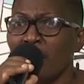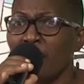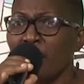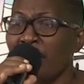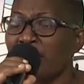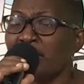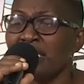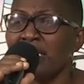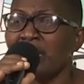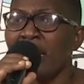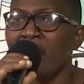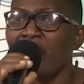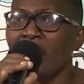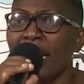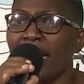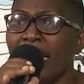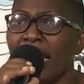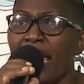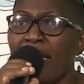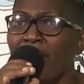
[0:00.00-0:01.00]
But he
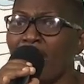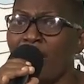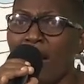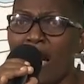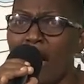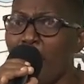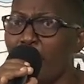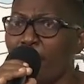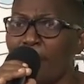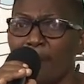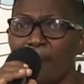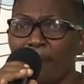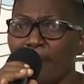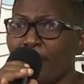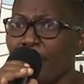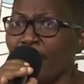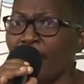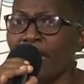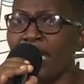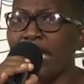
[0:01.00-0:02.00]
never gave up.
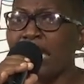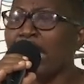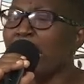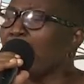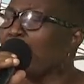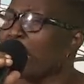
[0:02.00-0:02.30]
He